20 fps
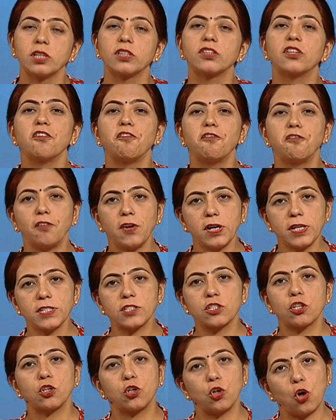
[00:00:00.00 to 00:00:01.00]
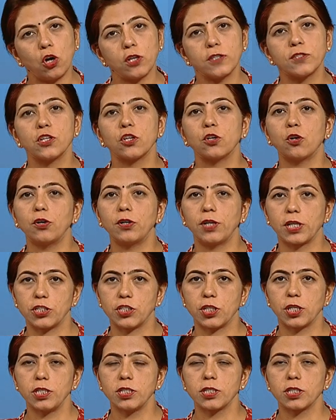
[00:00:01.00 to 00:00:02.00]
the first non-zero
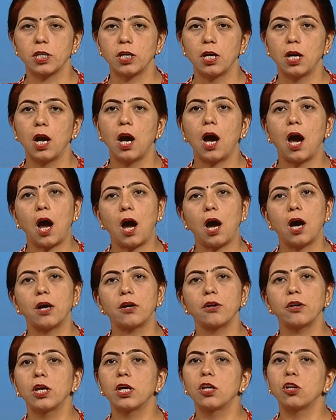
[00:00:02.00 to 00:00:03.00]
digit are